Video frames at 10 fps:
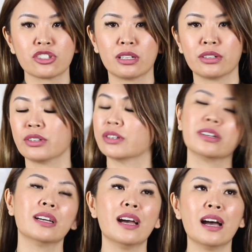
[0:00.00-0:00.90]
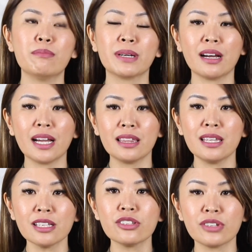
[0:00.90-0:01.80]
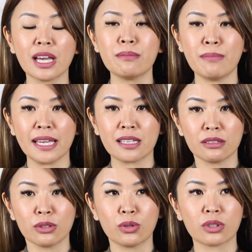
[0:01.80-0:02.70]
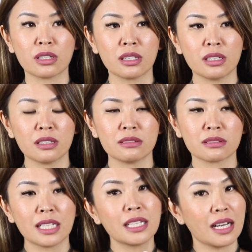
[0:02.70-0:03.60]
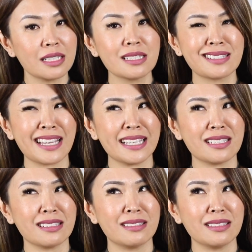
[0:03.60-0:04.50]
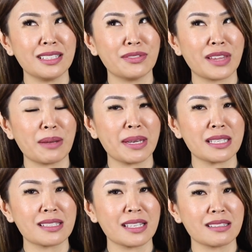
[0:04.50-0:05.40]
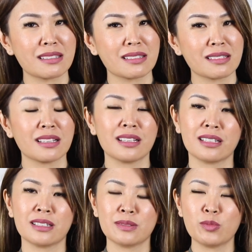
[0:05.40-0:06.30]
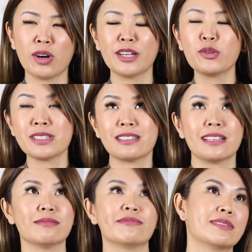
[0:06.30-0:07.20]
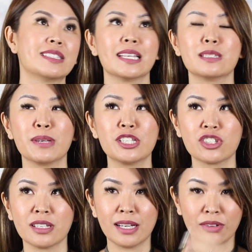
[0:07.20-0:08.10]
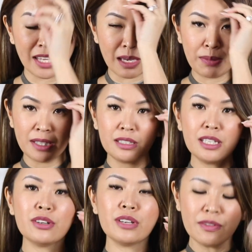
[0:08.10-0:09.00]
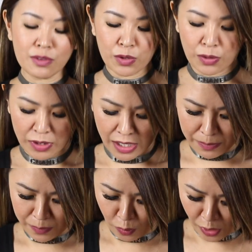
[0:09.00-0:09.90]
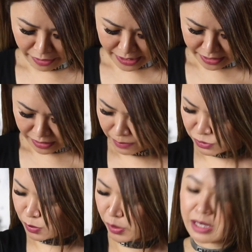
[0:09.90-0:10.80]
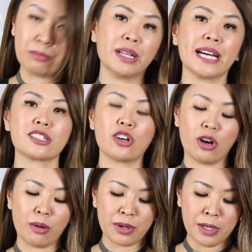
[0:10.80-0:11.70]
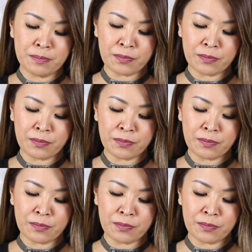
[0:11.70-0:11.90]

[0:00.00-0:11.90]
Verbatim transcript: I don't know. But I think you can make it look kind of understated, if that makes sense. Well, I know it says big Chanel there, but, you know, even with what I'm wearing, I'm just wearing a black top.